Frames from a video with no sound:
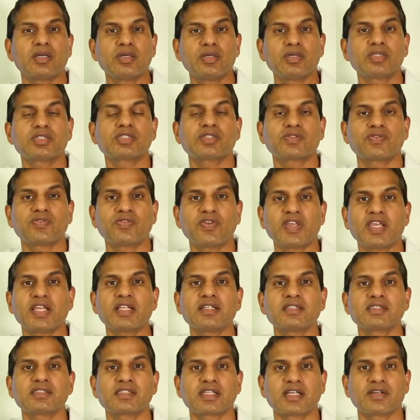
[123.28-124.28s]
looks,
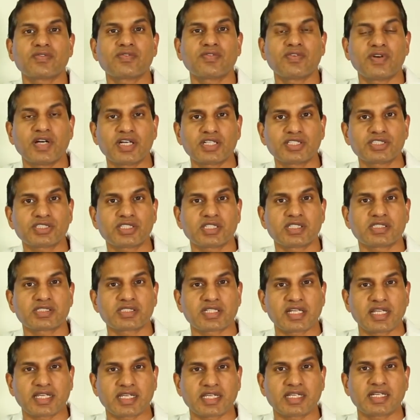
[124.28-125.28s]
feels, and
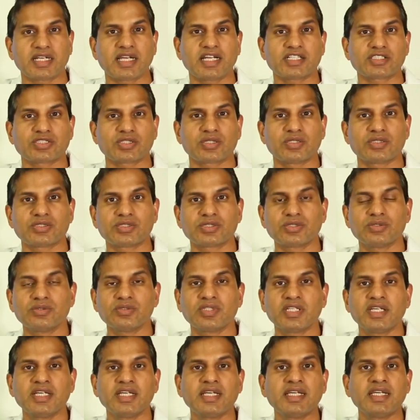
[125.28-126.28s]
functions like an actual
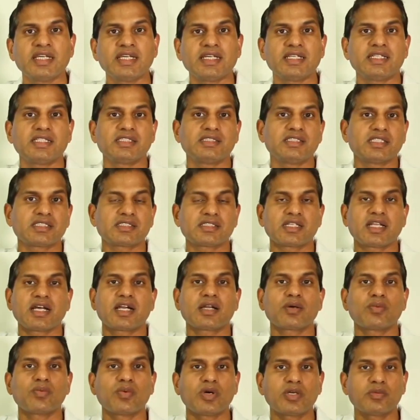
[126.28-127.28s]
tooth, it is just
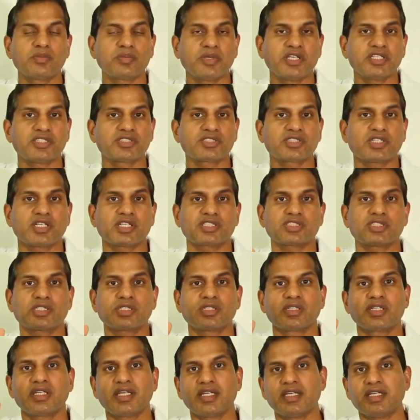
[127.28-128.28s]
not a one piece
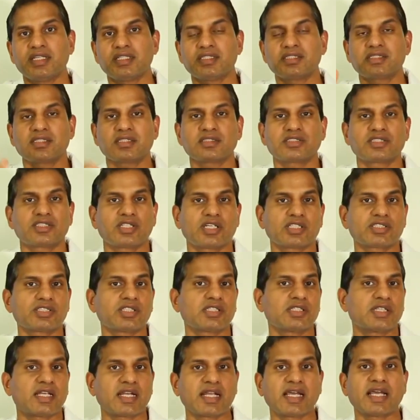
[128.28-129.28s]
structure. It is a
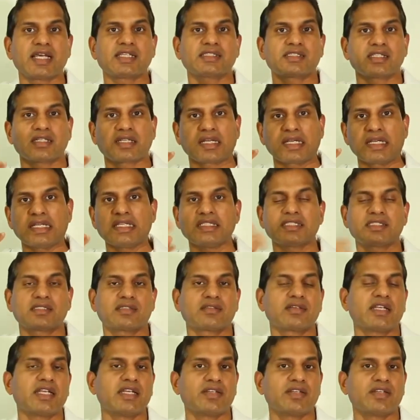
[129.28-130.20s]
structure that has at least